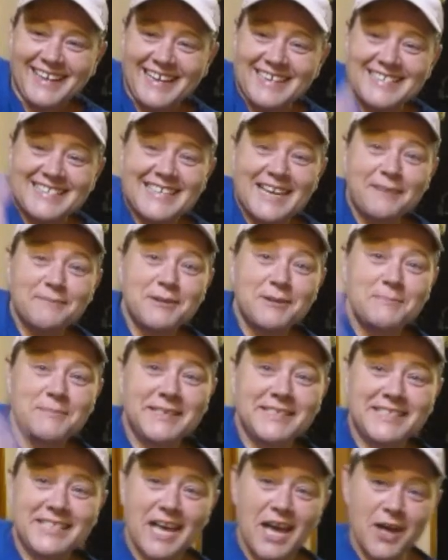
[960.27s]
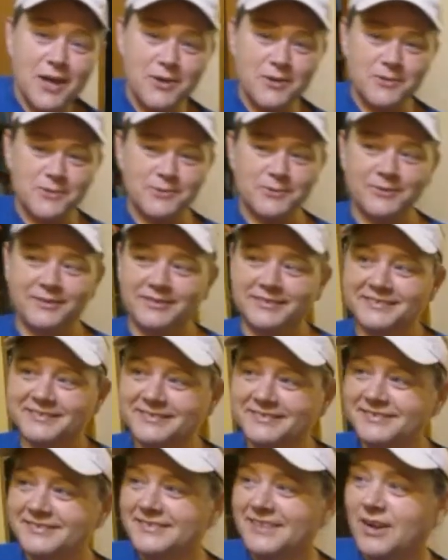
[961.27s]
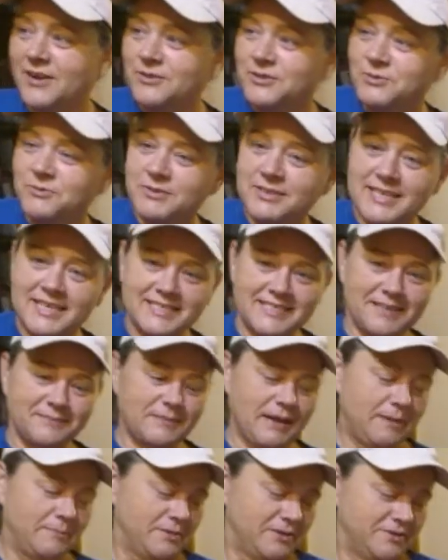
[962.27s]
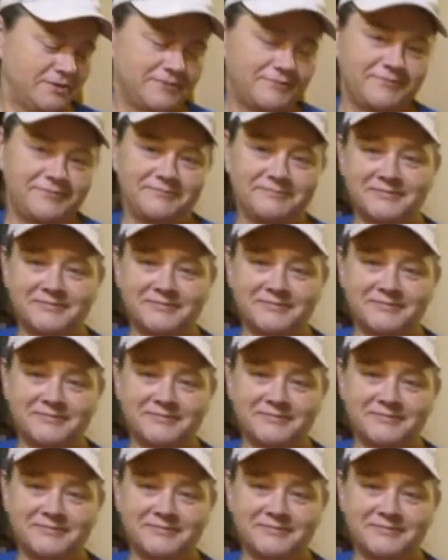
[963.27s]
He stepped on my toe. Oh, do you want to say something? I'll move.